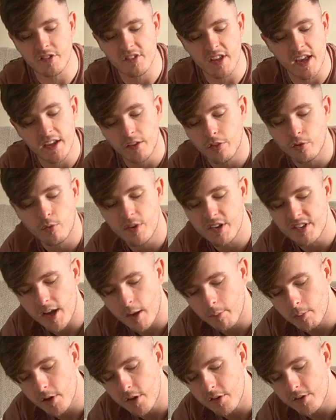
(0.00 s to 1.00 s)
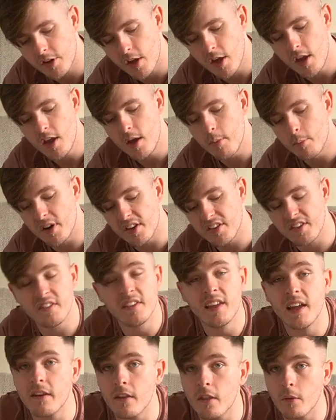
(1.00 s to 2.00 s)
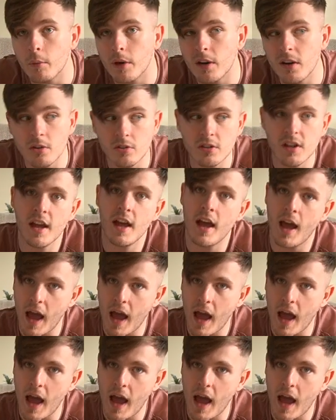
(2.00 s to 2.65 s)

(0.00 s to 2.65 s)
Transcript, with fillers: take three tablets, but is it the end of the world?